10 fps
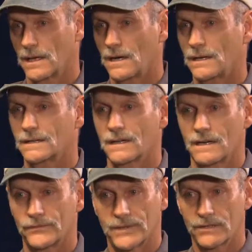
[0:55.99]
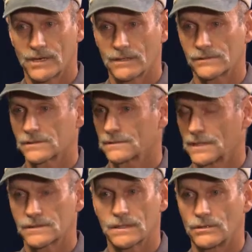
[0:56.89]
On feed grounds,
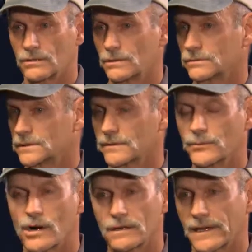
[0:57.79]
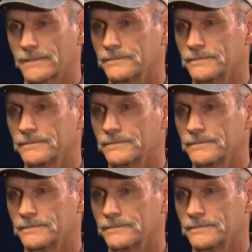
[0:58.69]
it's a whole different ballgame.